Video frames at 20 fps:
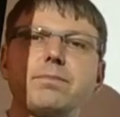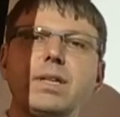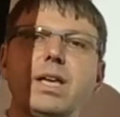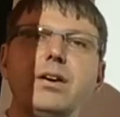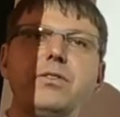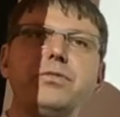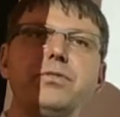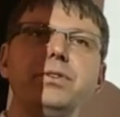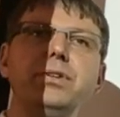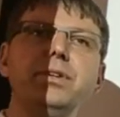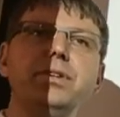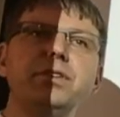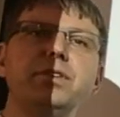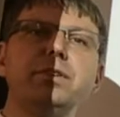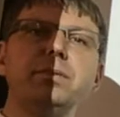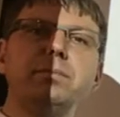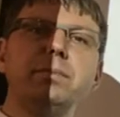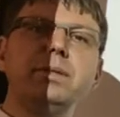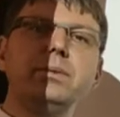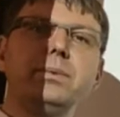a
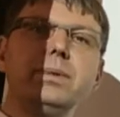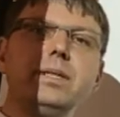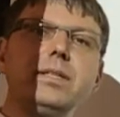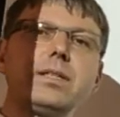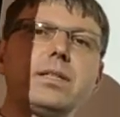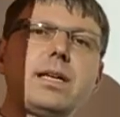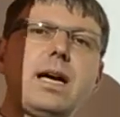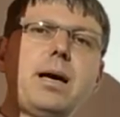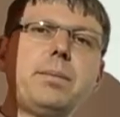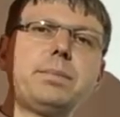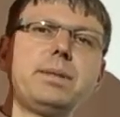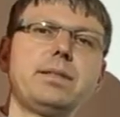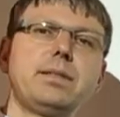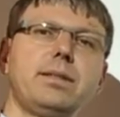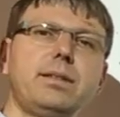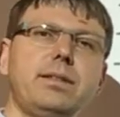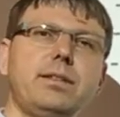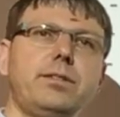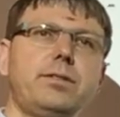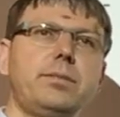fusion between
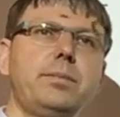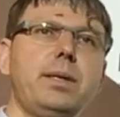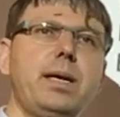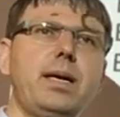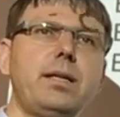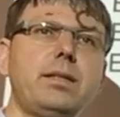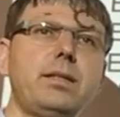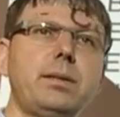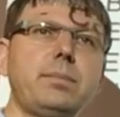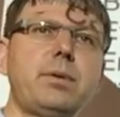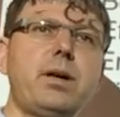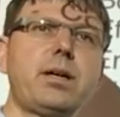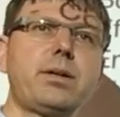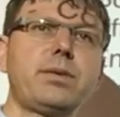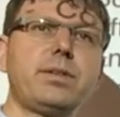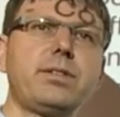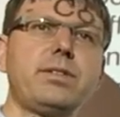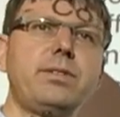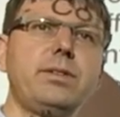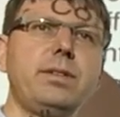capitalism and
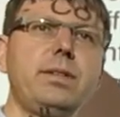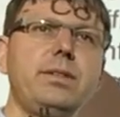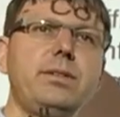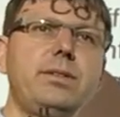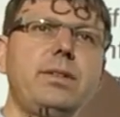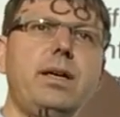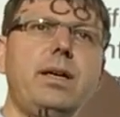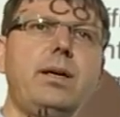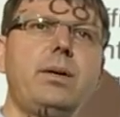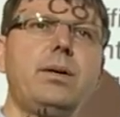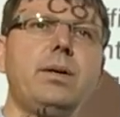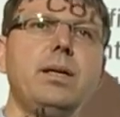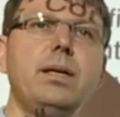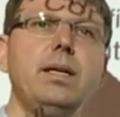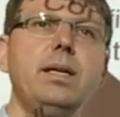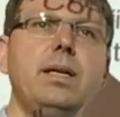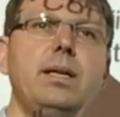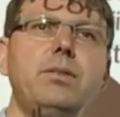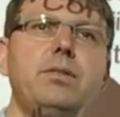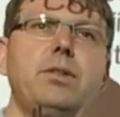democracy. So
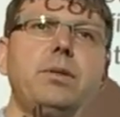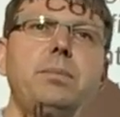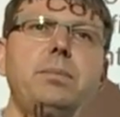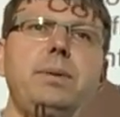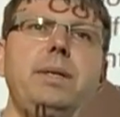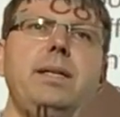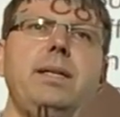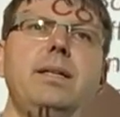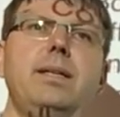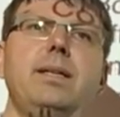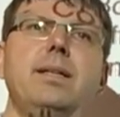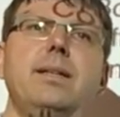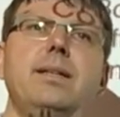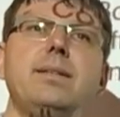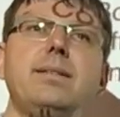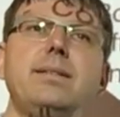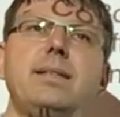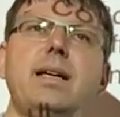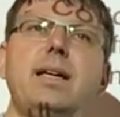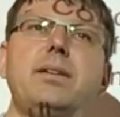it will be
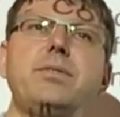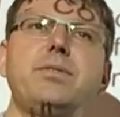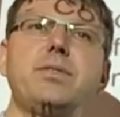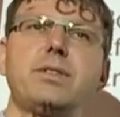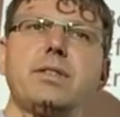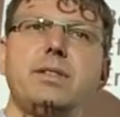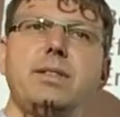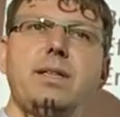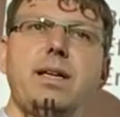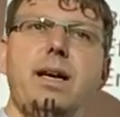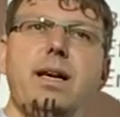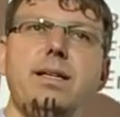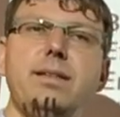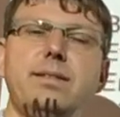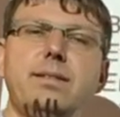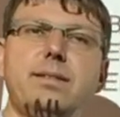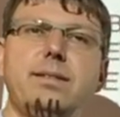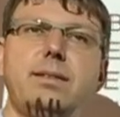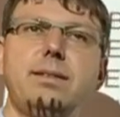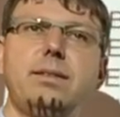
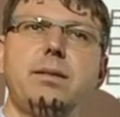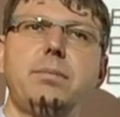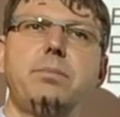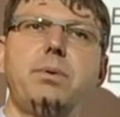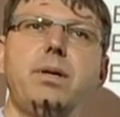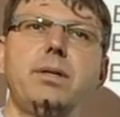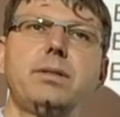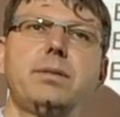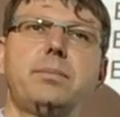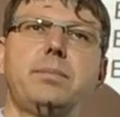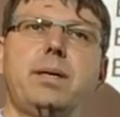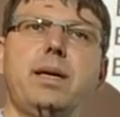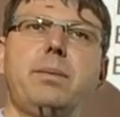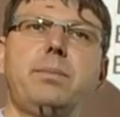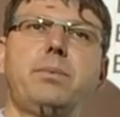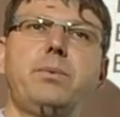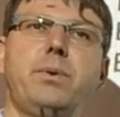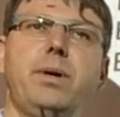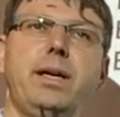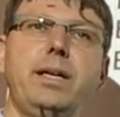self-organized in a
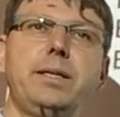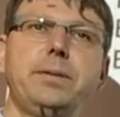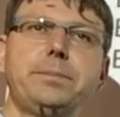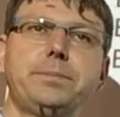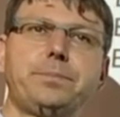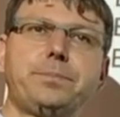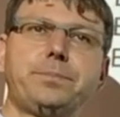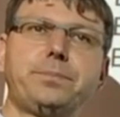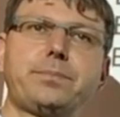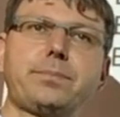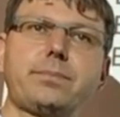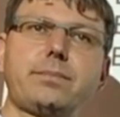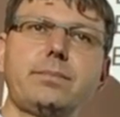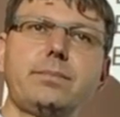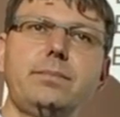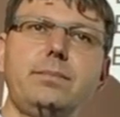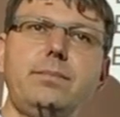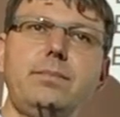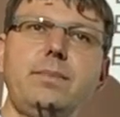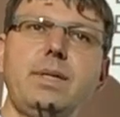bottom-up way.
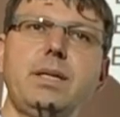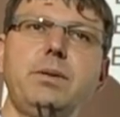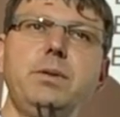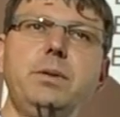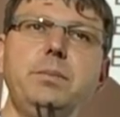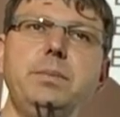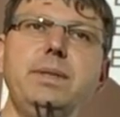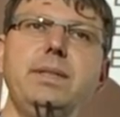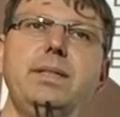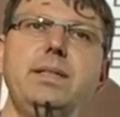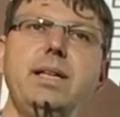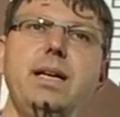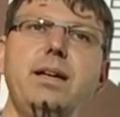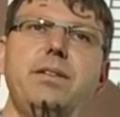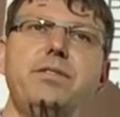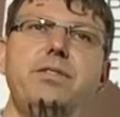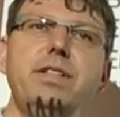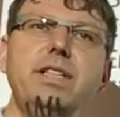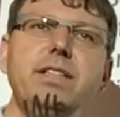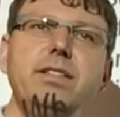It will be
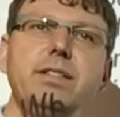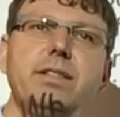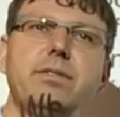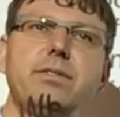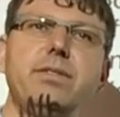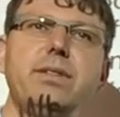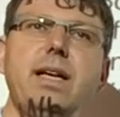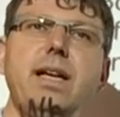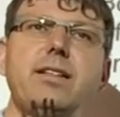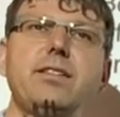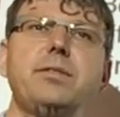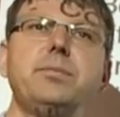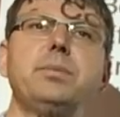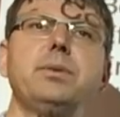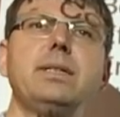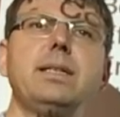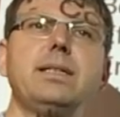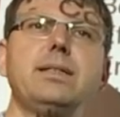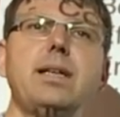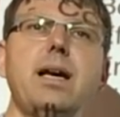efficient,
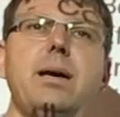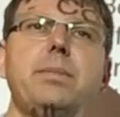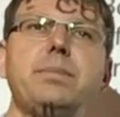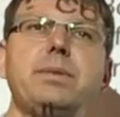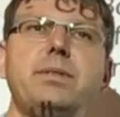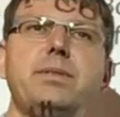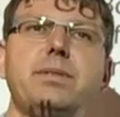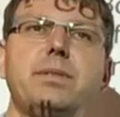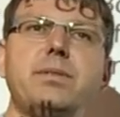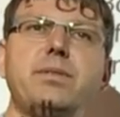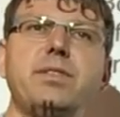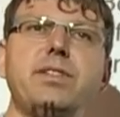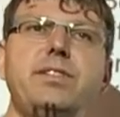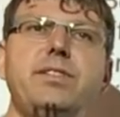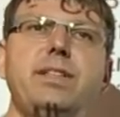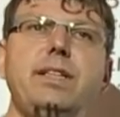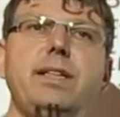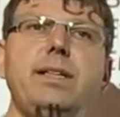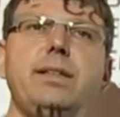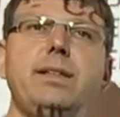flexible, adaptive, and
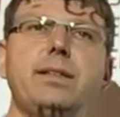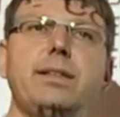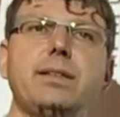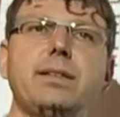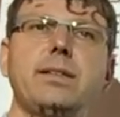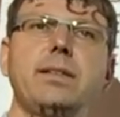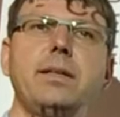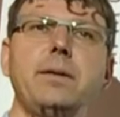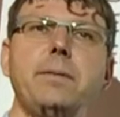resilient.